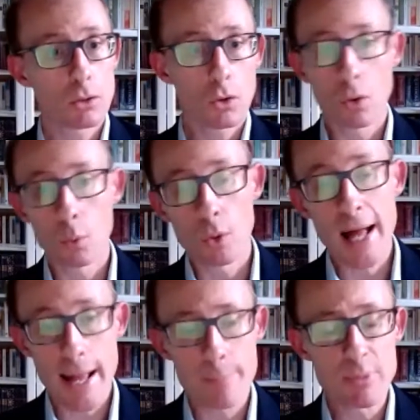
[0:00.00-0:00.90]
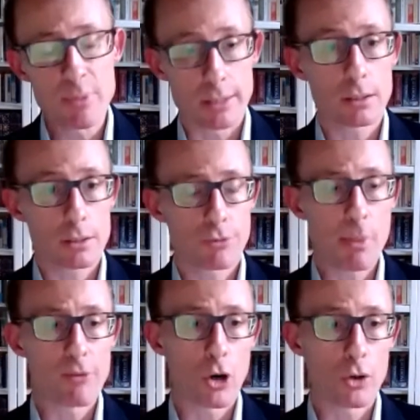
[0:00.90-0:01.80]
or were absent from the
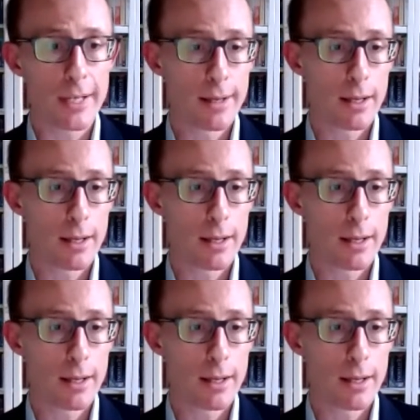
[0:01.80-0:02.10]
vote,